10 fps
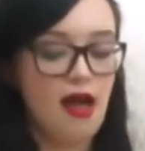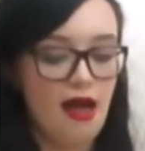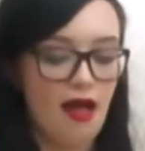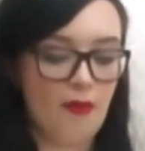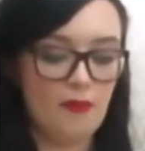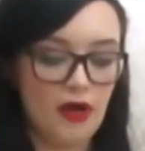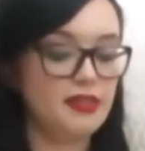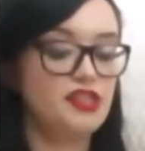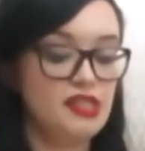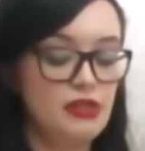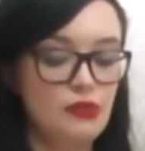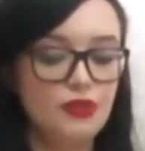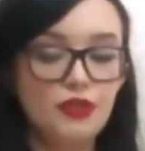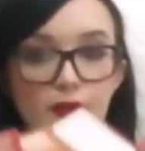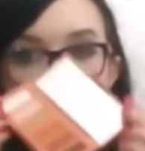I do
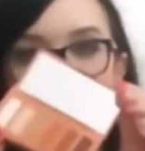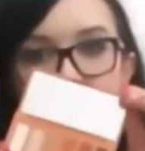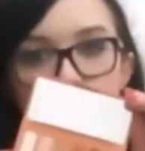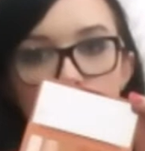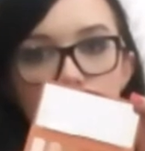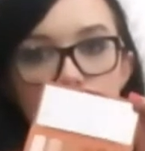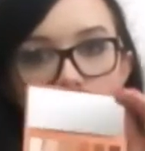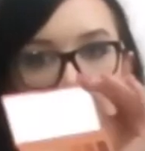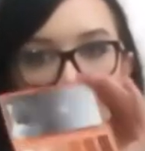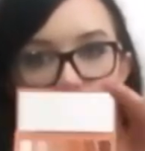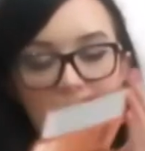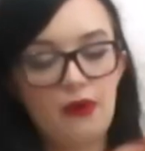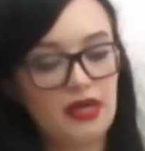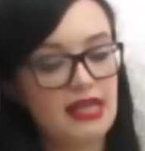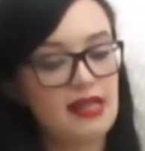use this one now
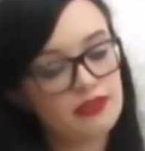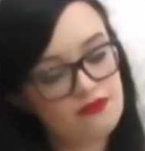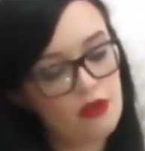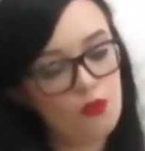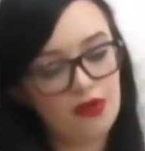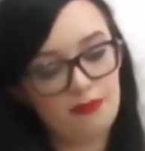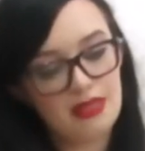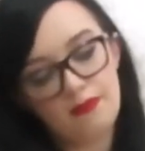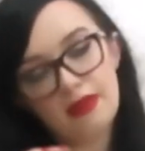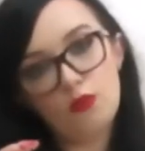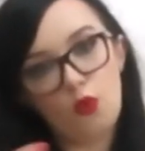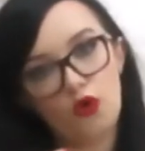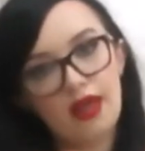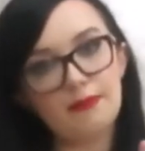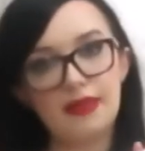and again, so if I want to be a bit more,
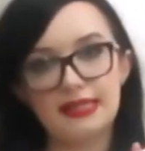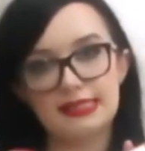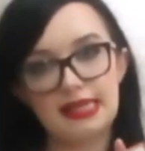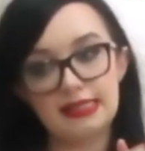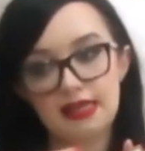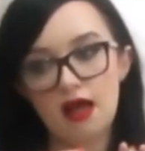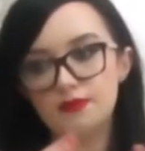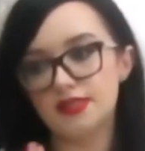like, mix things up.